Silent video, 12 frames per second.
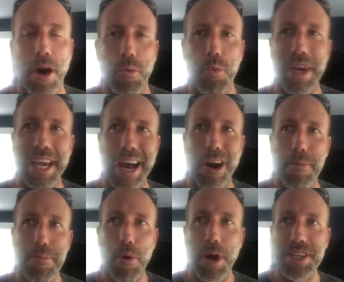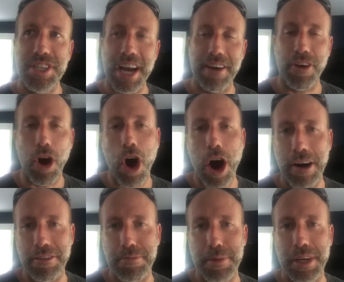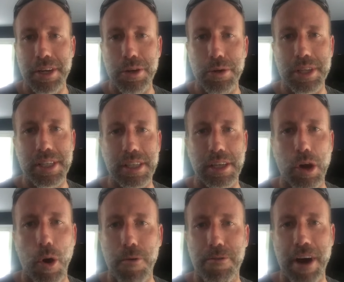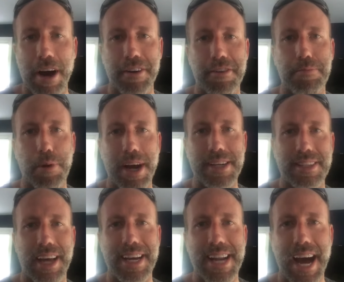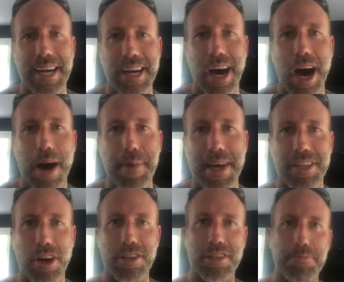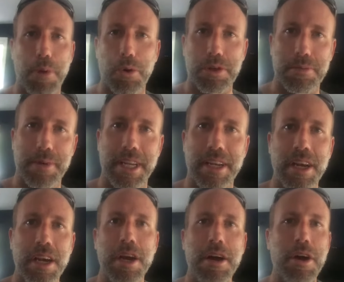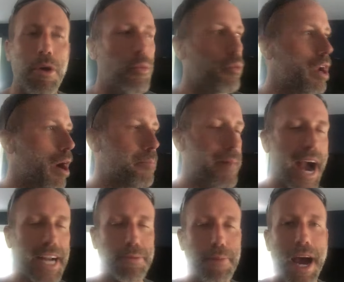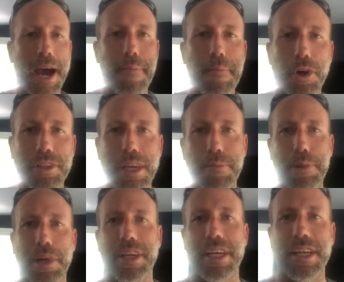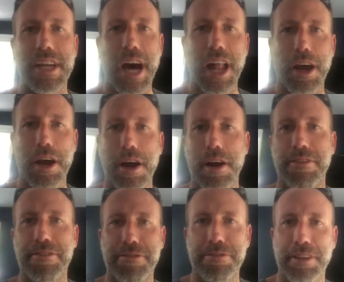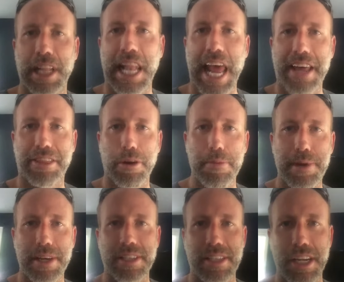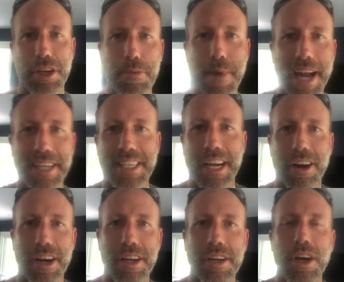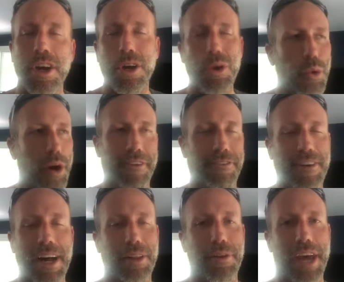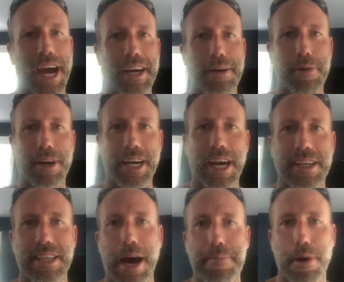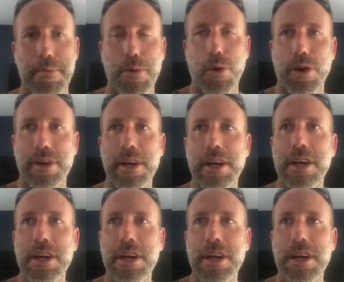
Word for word: We got our boy Jeff Hoffman, who is the co-founder of Priceline.com as our spokesman we are backed by a multi-billion dollar philanthropist and humanitarian. Who wouldn't follow that? Come on, guys, hop on board.